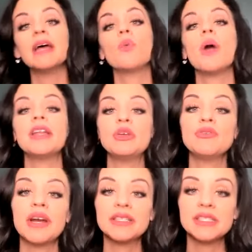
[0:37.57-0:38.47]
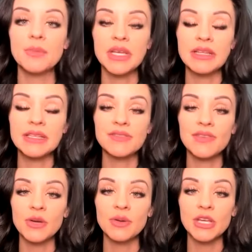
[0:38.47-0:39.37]
When you find something in this
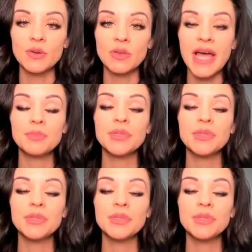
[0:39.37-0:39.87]
video that you like,